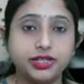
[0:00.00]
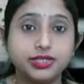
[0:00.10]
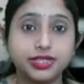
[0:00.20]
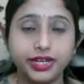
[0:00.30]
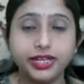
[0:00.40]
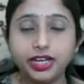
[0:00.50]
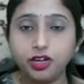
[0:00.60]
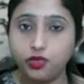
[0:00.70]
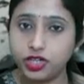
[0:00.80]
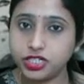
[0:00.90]
is getting
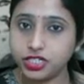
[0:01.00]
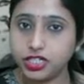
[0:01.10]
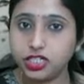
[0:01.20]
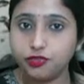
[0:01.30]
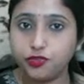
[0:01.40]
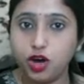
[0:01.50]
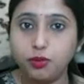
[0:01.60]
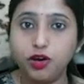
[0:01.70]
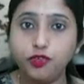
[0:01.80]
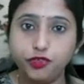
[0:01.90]
converted in the
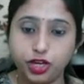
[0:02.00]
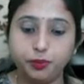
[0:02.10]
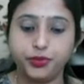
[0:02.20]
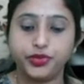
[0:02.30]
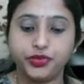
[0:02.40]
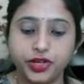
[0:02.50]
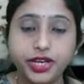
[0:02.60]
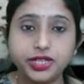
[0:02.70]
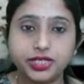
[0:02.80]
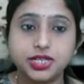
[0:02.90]
form of vapor,
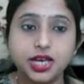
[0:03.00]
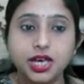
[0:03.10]
right?